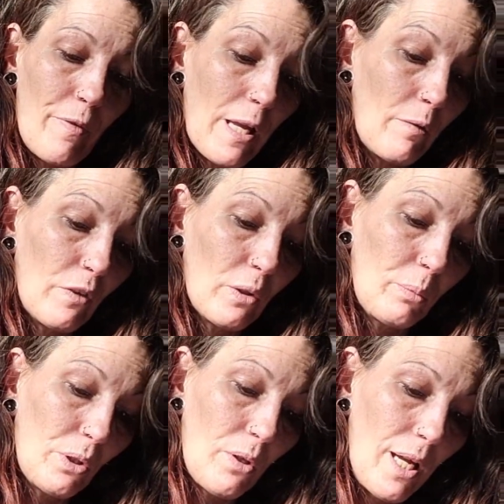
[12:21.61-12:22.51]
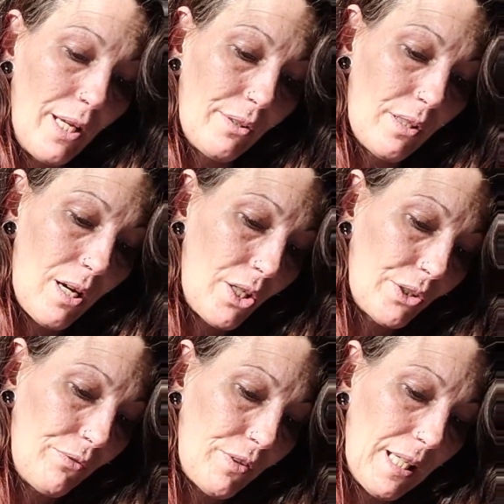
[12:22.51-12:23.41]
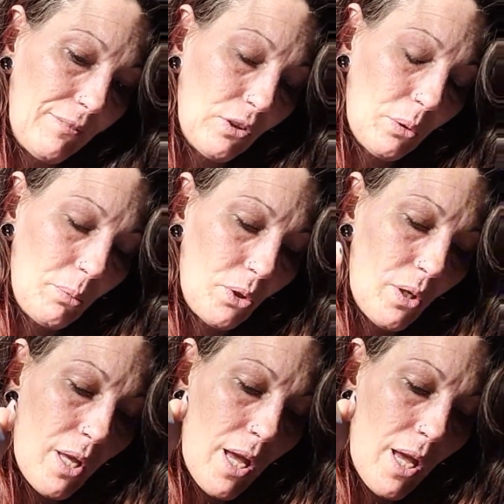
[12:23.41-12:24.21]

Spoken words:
favorable and unfavorable.